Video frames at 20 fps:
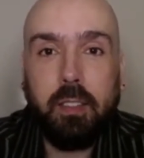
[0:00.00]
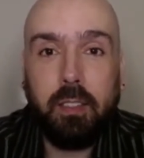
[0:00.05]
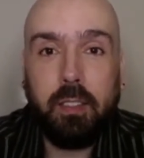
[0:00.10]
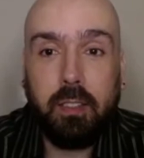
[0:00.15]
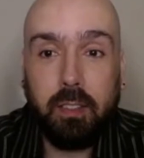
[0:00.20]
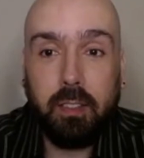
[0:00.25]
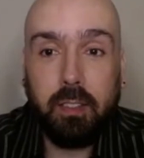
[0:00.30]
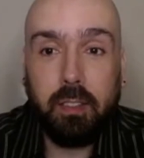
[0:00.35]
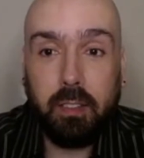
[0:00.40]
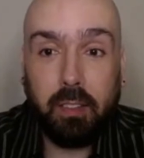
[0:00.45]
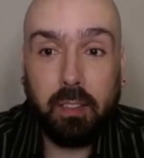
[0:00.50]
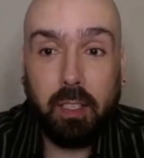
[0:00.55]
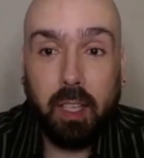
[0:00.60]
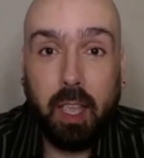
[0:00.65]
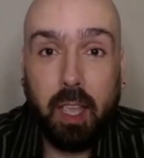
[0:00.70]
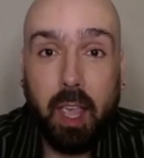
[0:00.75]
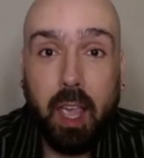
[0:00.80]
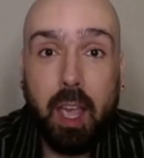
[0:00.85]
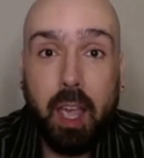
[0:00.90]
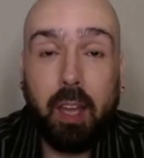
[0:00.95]
to
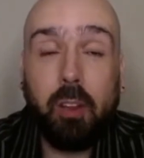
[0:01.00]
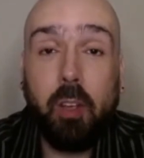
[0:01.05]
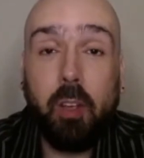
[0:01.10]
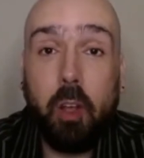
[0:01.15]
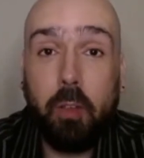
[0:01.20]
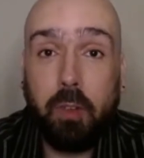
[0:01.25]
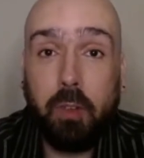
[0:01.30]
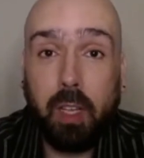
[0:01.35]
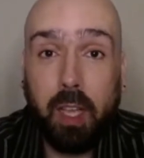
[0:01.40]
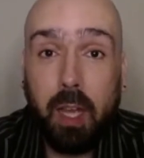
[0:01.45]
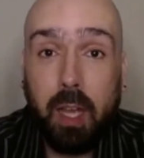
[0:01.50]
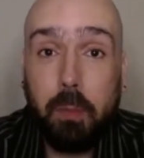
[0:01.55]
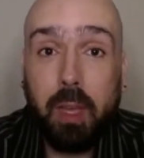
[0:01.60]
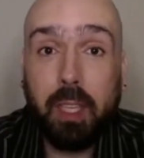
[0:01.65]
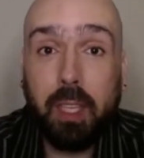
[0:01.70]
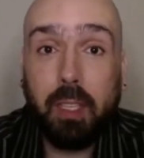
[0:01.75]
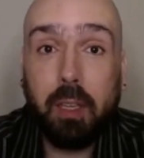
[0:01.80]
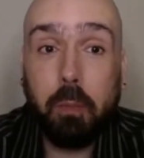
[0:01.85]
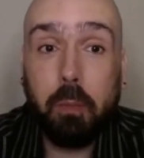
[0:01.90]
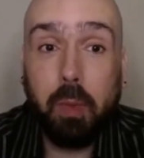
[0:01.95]
how to overcome
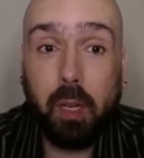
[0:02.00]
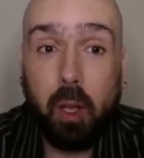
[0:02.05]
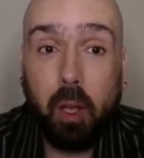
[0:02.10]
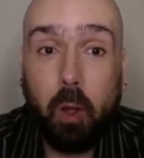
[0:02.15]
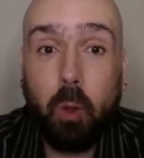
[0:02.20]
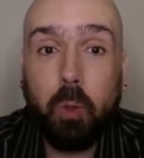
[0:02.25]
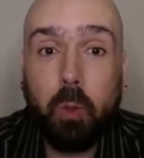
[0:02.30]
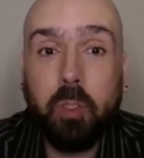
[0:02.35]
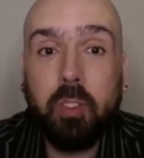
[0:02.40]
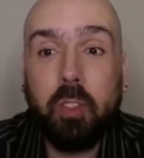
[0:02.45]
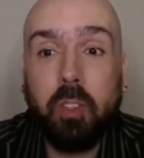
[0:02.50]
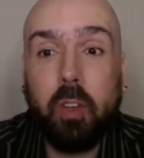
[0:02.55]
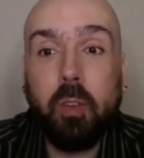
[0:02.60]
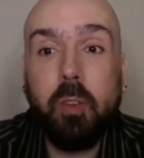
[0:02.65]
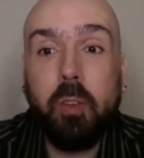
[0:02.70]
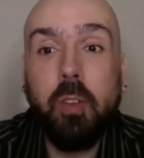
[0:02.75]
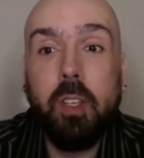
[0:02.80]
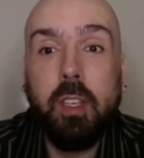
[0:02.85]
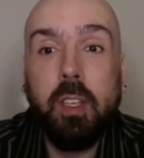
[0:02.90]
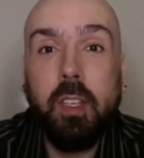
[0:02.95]
anger, but
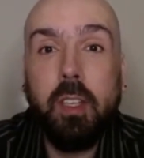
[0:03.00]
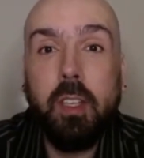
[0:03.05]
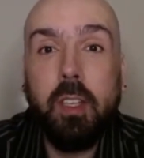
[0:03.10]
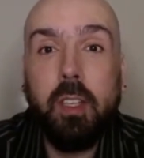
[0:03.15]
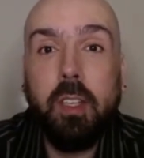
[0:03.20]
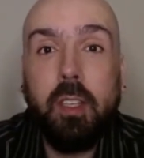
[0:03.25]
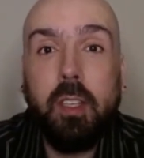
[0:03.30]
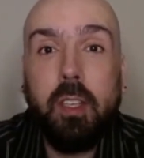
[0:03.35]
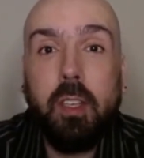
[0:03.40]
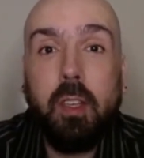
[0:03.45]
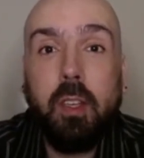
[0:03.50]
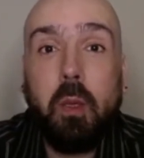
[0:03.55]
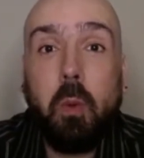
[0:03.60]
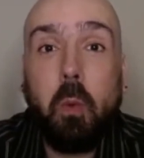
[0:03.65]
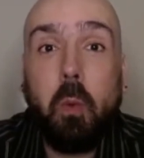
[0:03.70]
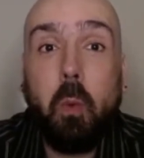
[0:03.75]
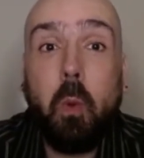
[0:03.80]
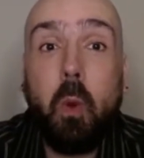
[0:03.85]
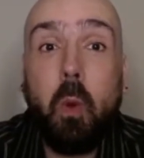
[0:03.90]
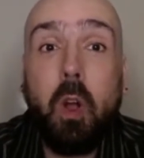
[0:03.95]
also
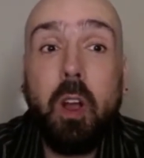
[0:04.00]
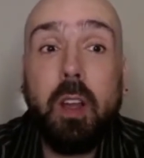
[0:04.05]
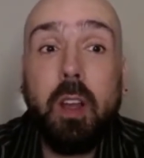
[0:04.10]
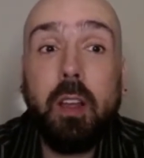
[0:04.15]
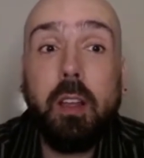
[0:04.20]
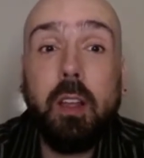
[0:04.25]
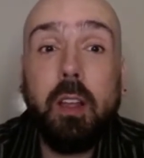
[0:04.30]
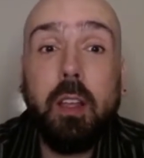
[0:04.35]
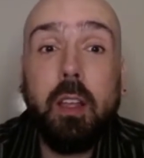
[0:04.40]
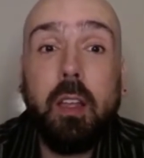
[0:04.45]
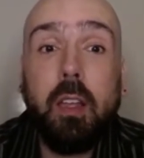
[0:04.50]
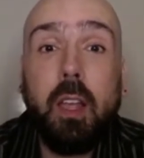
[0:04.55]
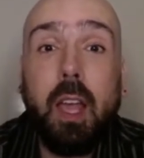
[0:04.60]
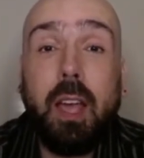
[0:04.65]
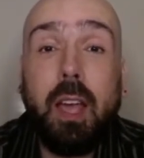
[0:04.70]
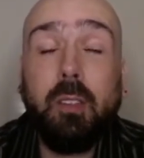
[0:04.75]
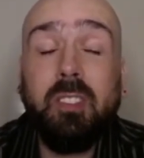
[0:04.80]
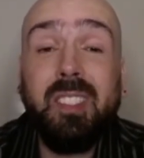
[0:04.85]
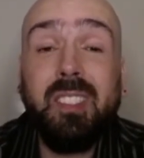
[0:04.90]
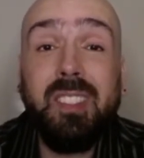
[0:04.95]
how
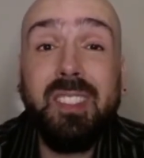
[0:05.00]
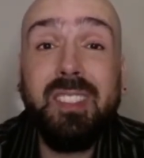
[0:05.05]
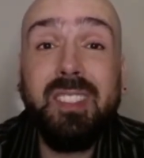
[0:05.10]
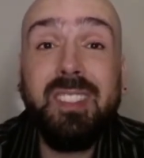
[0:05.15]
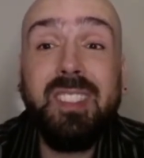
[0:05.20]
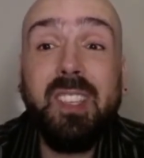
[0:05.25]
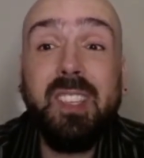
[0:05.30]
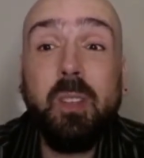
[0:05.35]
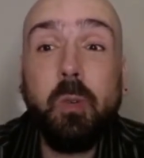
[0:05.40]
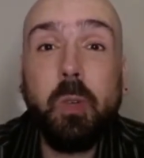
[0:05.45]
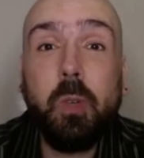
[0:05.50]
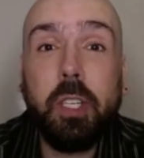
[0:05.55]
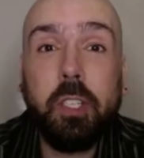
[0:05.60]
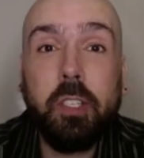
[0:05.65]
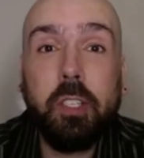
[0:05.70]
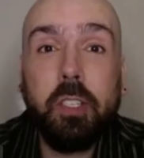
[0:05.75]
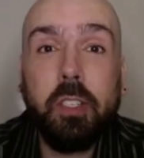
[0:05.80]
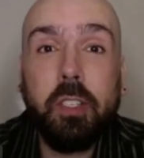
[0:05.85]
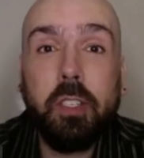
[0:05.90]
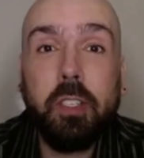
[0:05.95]
to
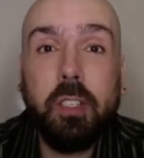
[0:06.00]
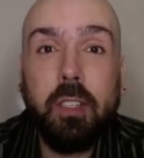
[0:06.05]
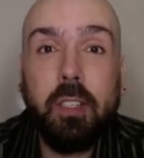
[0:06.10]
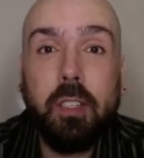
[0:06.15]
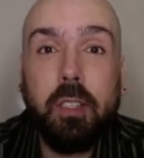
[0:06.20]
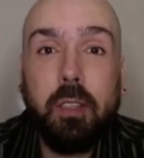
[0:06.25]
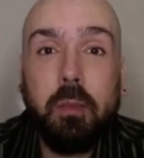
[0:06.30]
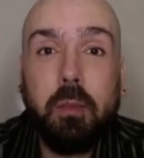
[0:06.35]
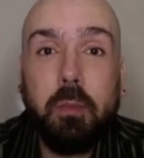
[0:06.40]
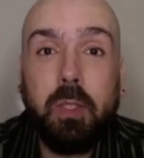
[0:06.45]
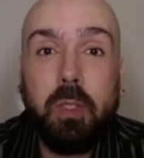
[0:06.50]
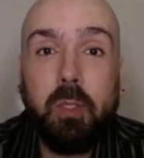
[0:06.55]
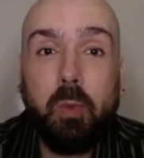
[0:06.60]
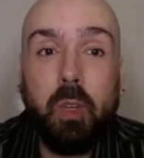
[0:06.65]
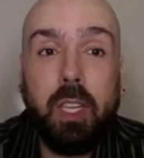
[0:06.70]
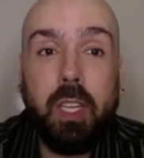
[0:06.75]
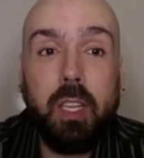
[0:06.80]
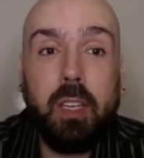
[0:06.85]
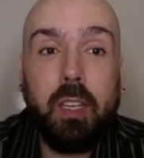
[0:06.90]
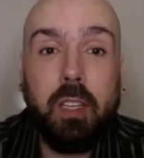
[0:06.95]
distinguish
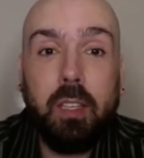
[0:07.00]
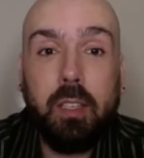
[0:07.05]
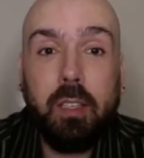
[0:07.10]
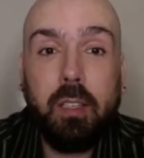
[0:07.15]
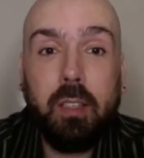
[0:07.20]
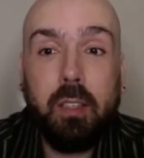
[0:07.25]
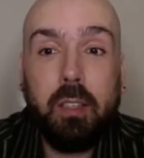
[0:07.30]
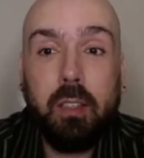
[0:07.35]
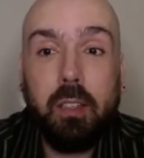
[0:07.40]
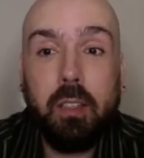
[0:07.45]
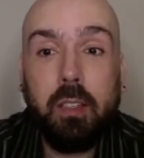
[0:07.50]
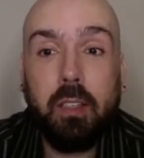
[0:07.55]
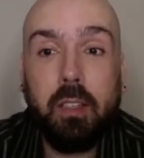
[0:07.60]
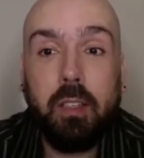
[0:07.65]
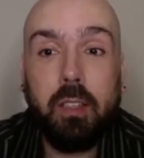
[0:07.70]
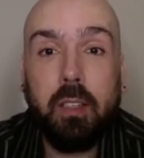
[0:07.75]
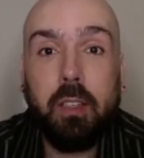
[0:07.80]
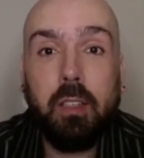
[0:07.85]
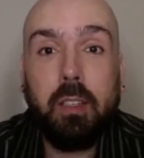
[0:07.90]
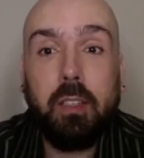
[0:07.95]
between
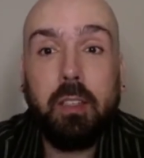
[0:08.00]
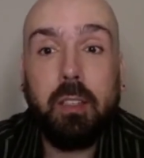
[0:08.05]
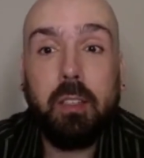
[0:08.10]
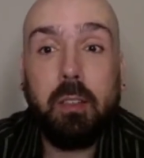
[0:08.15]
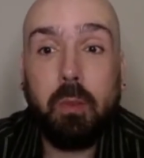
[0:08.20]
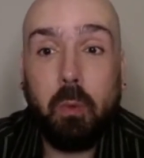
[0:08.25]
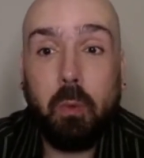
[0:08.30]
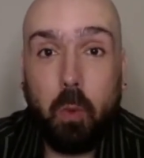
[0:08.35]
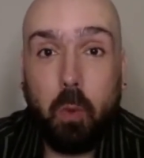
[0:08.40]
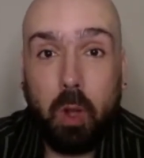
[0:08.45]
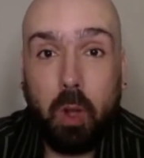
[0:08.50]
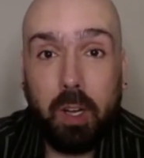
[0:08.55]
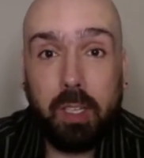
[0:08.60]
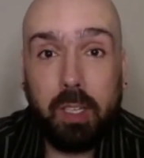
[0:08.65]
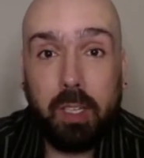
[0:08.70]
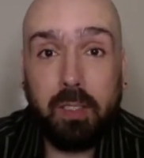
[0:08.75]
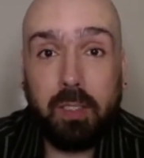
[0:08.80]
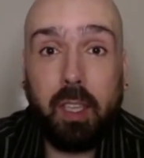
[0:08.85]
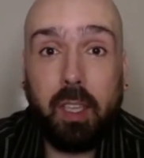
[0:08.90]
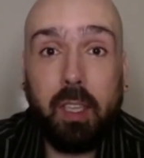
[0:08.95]
what
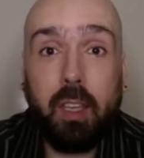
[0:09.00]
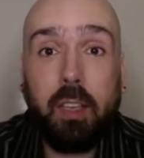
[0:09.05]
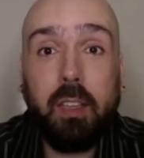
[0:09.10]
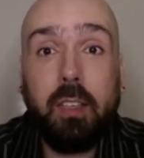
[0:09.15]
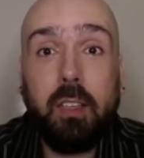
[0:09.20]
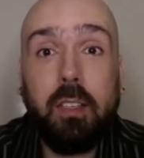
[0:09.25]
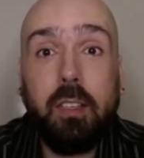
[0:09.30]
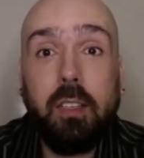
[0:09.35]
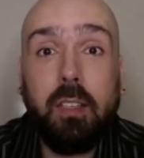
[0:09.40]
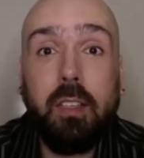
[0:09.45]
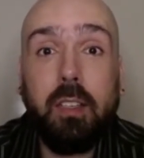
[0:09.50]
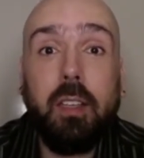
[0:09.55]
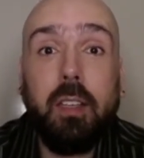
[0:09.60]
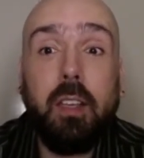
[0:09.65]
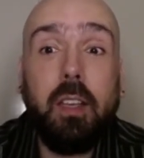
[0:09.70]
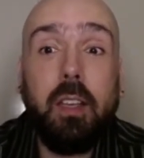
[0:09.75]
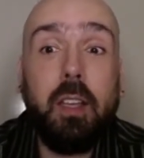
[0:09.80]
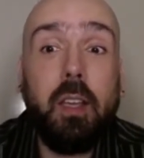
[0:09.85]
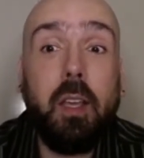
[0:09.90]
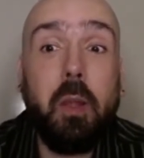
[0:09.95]
is anger
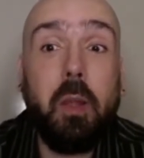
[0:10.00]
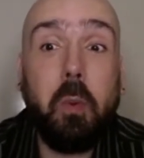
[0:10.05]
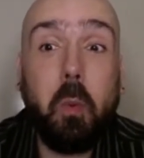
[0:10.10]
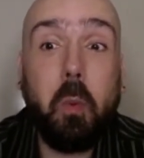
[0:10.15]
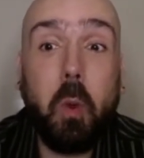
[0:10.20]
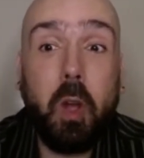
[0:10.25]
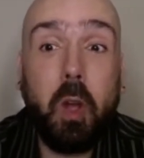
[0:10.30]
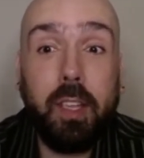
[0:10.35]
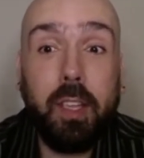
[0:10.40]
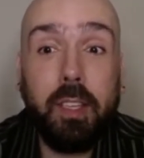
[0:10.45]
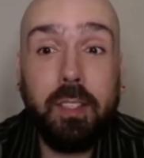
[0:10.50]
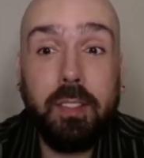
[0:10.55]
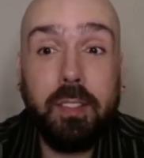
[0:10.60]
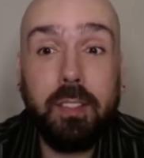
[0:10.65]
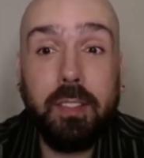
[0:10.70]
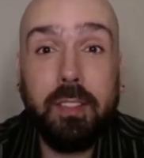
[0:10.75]
and what is